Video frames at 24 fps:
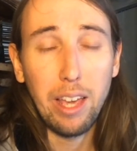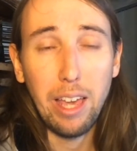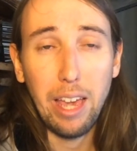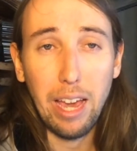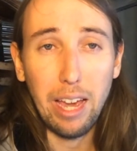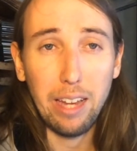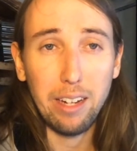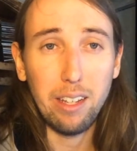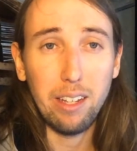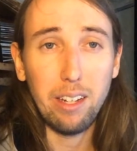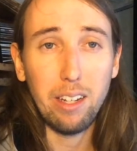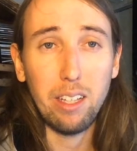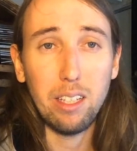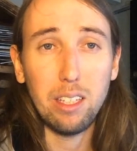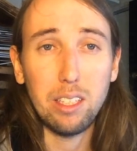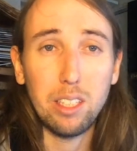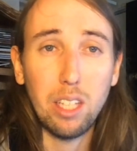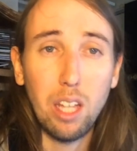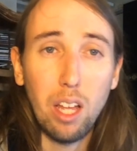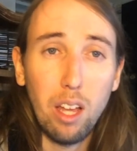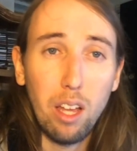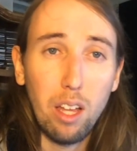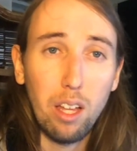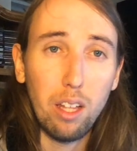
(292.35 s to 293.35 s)
and it is
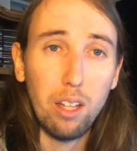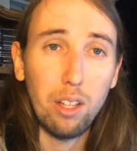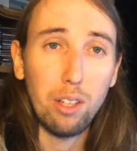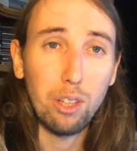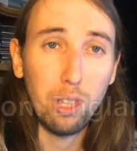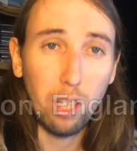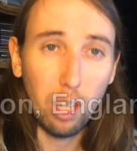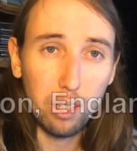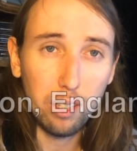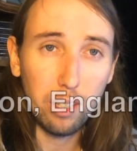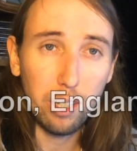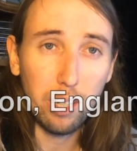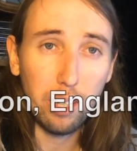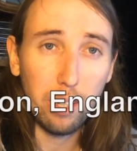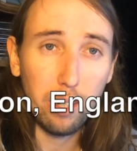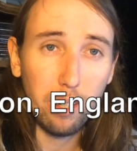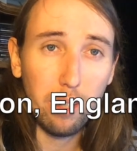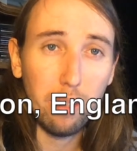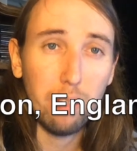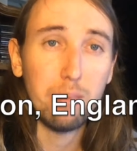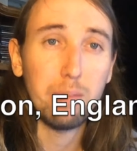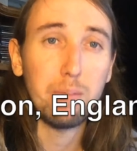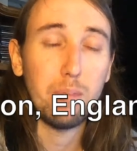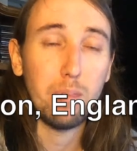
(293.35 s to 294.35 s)

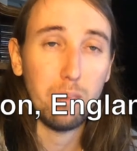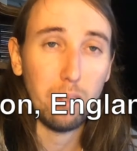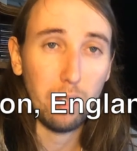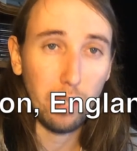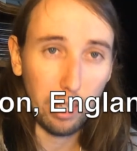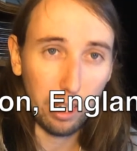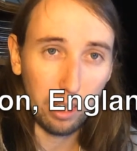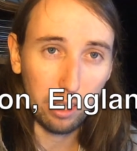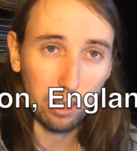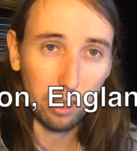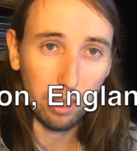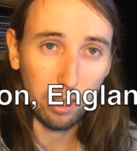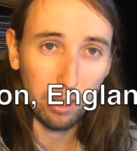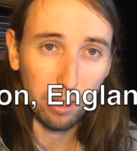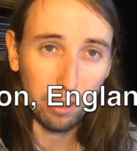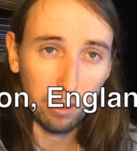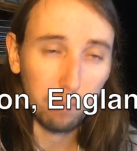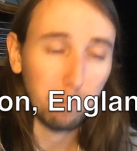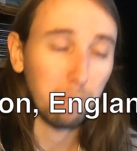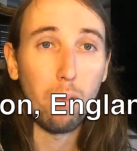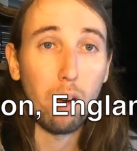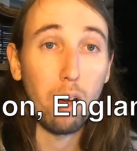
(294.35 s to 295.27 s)
London, England.